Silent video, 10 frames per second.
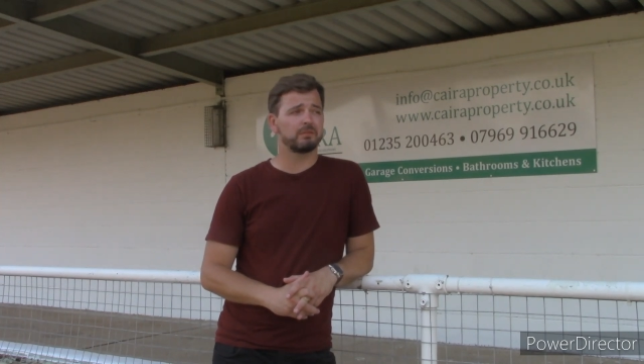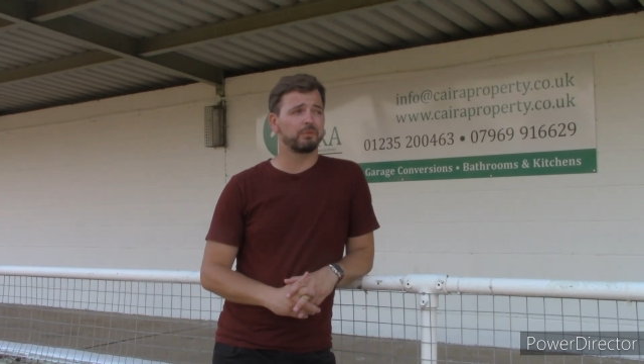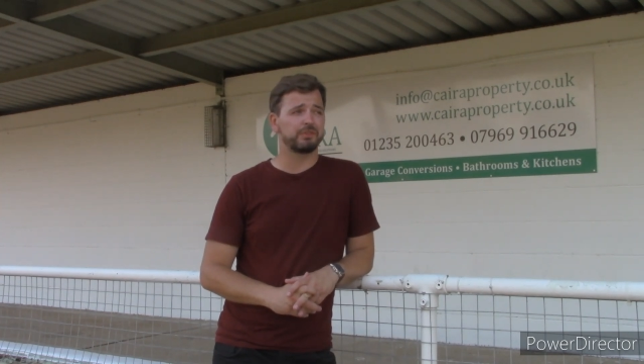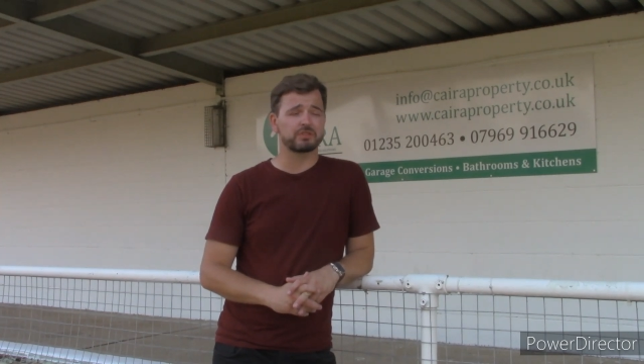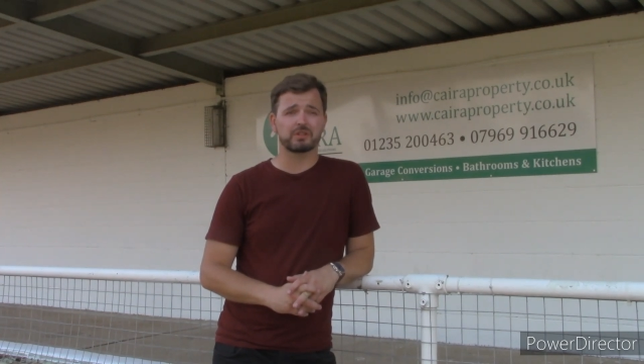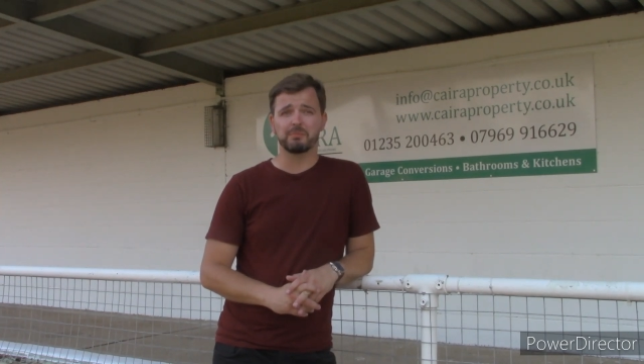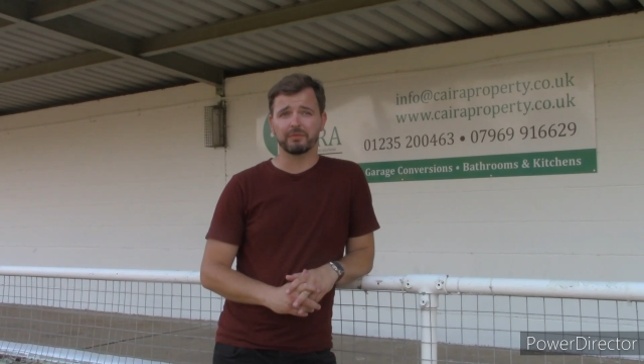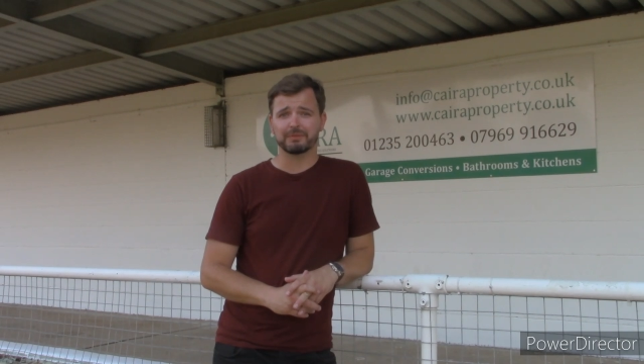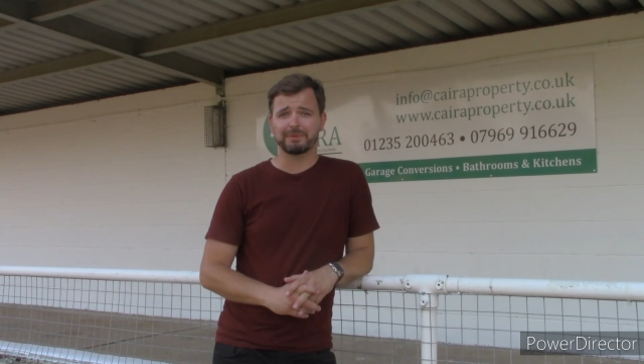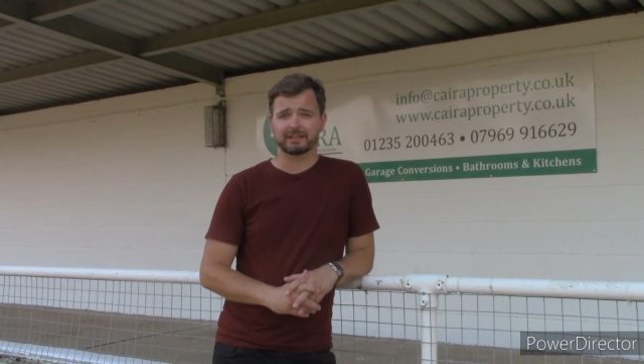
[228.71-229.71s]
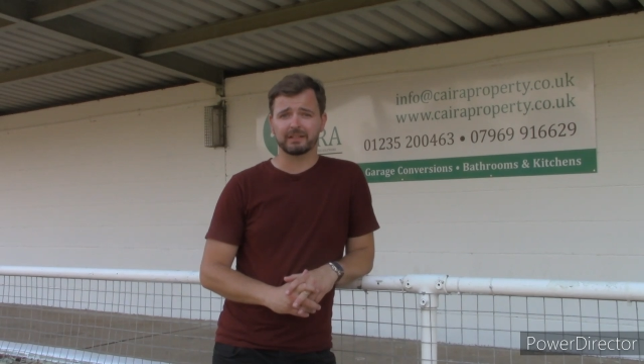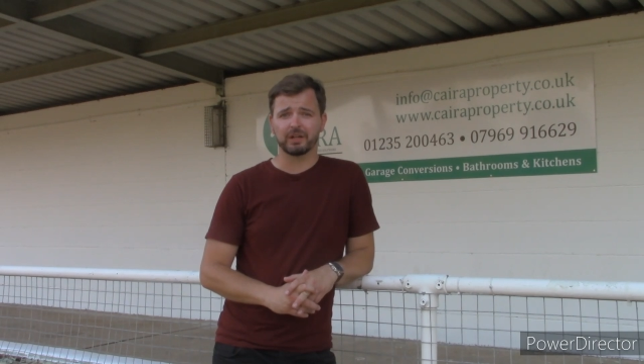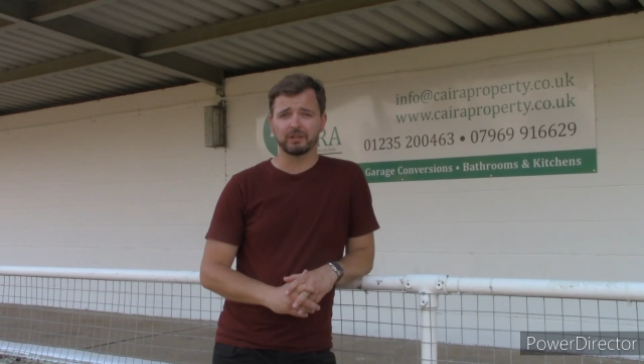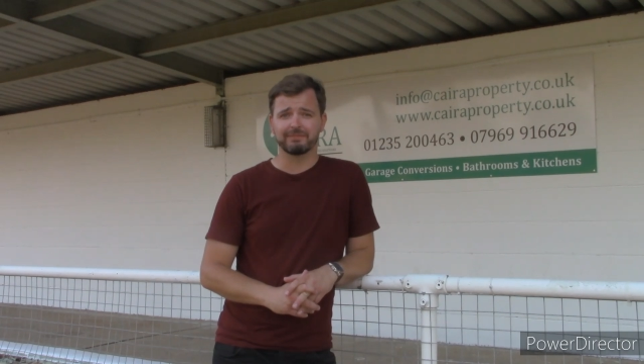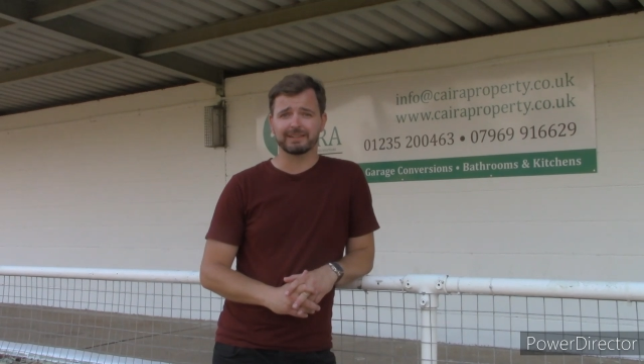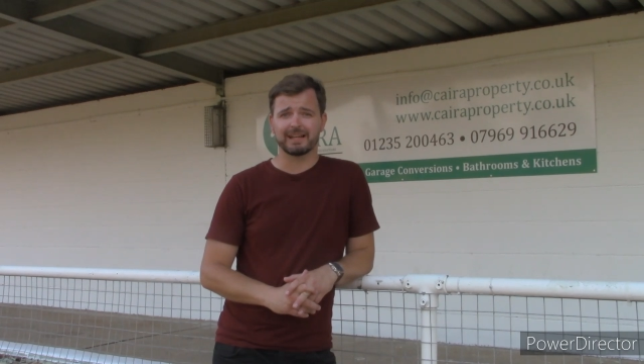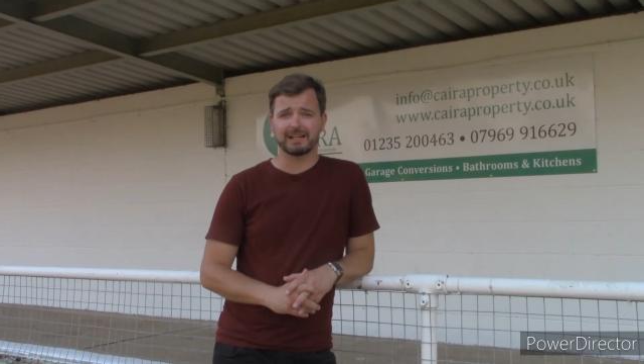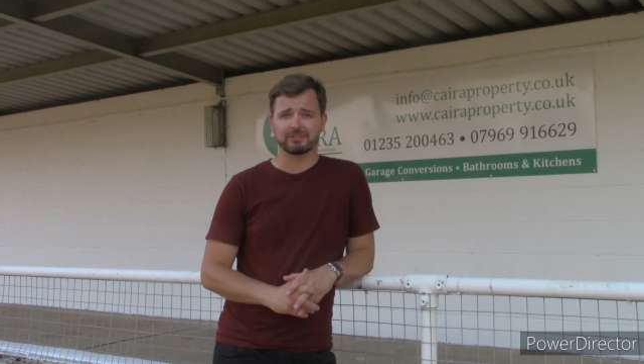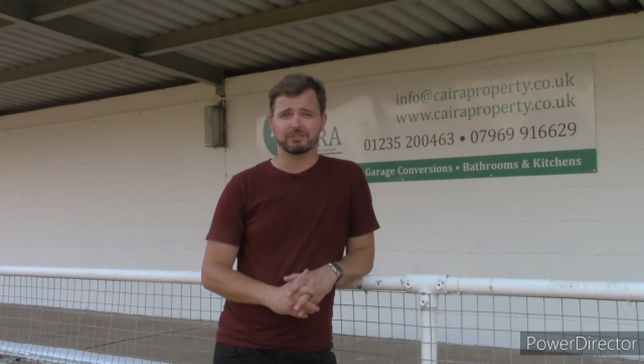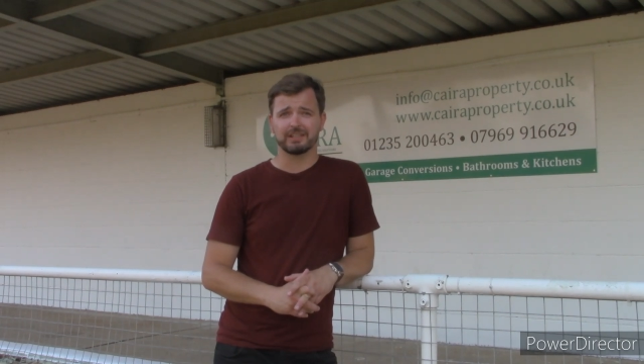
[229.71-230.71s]
We just come off the back of COVID
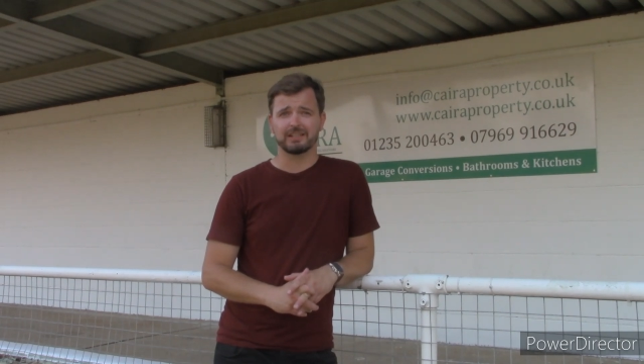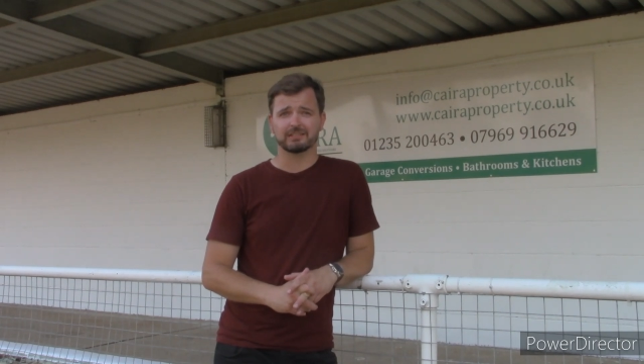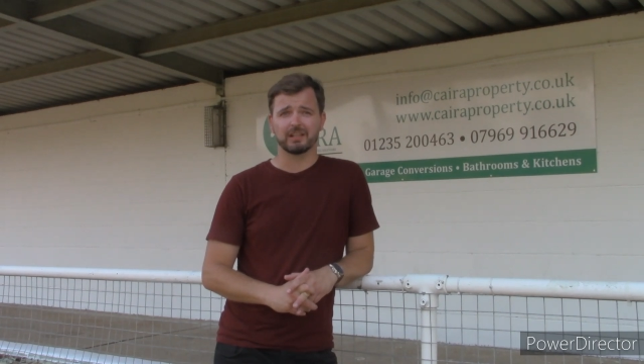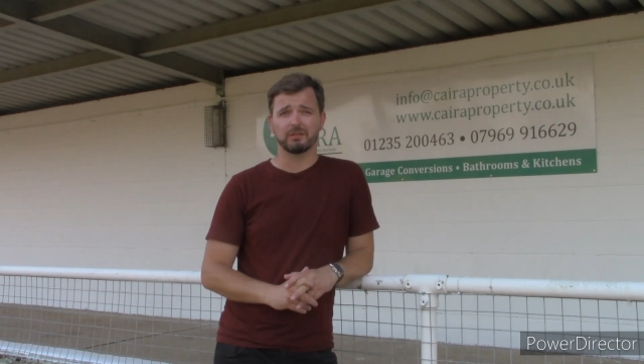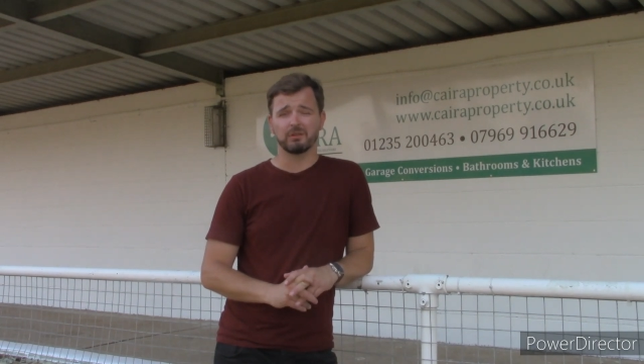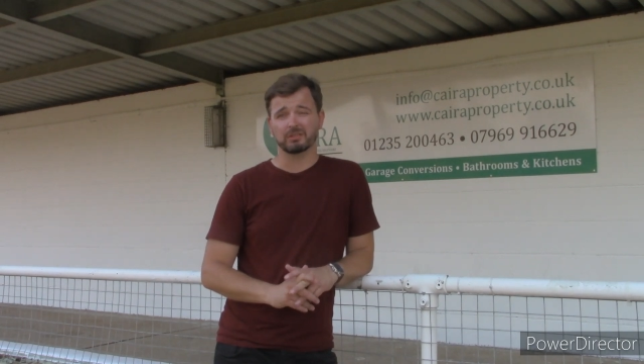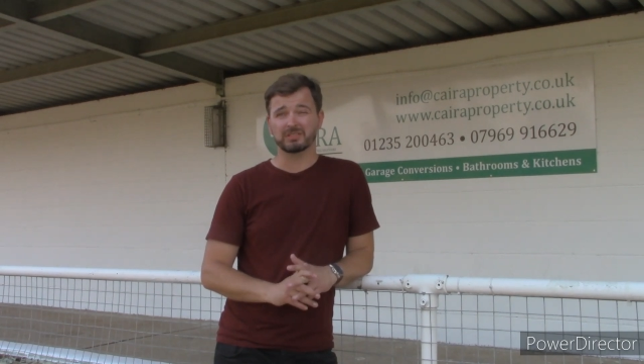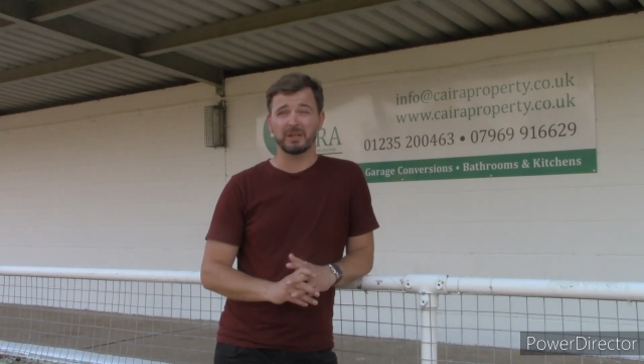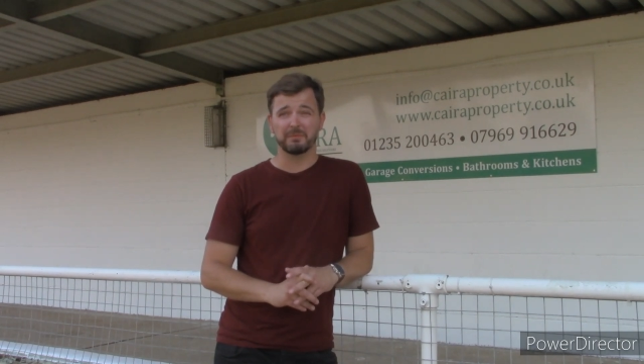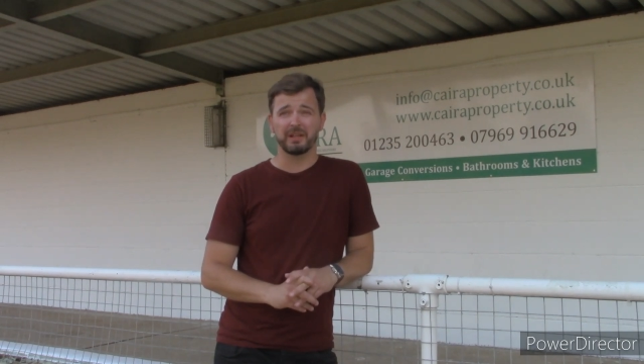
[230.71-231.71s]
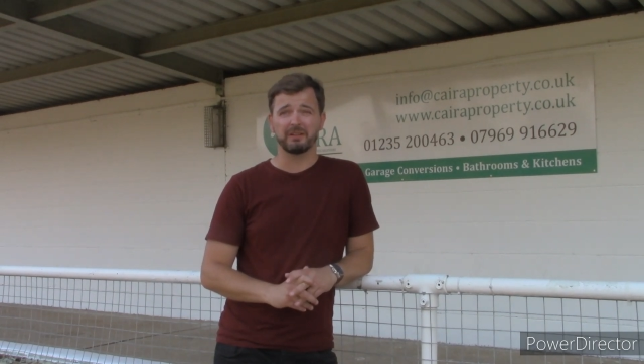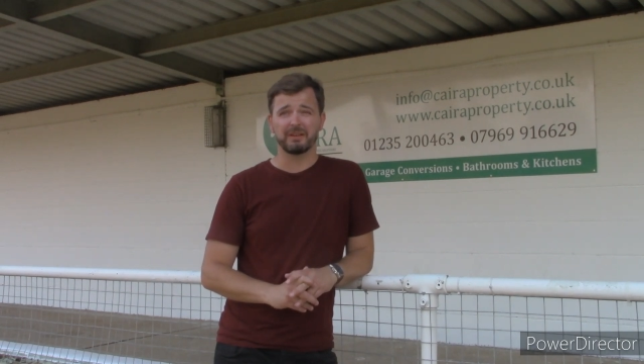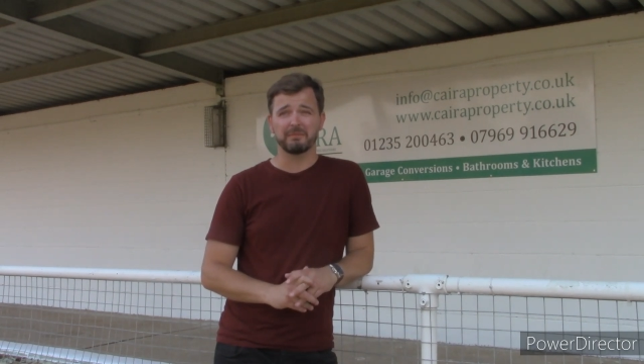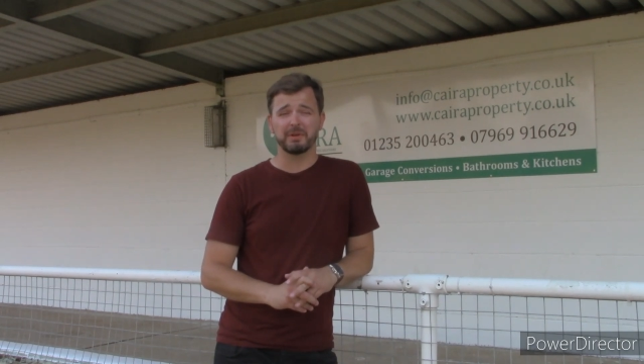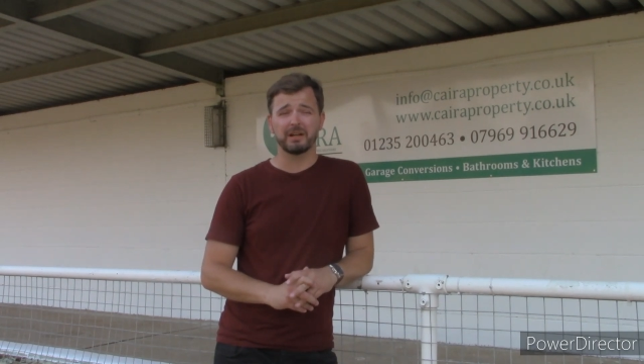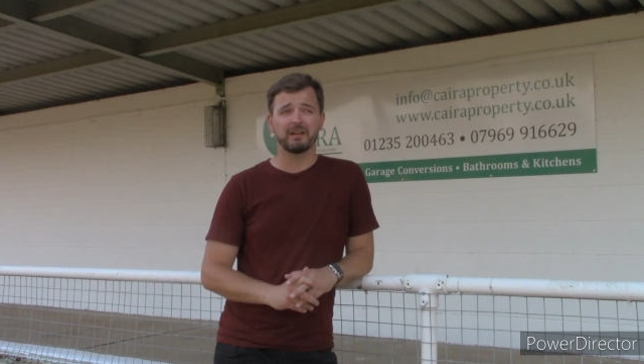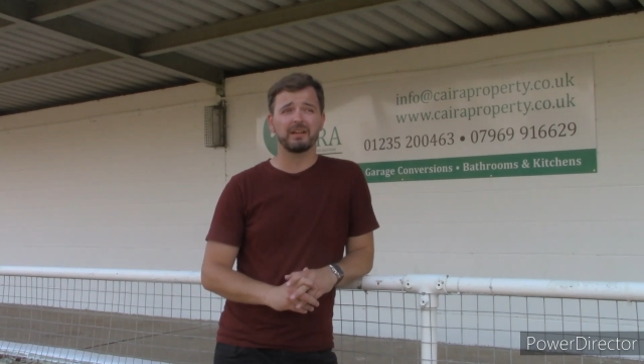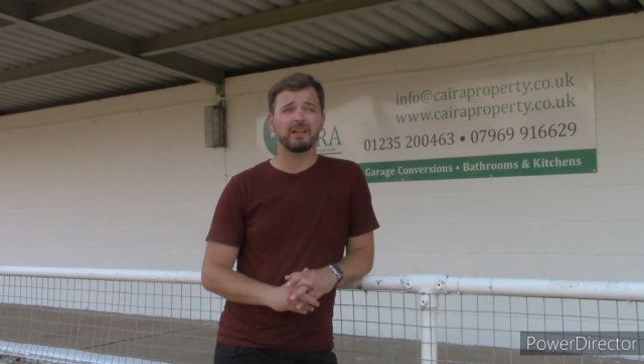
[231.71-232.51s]
last year, so October, November,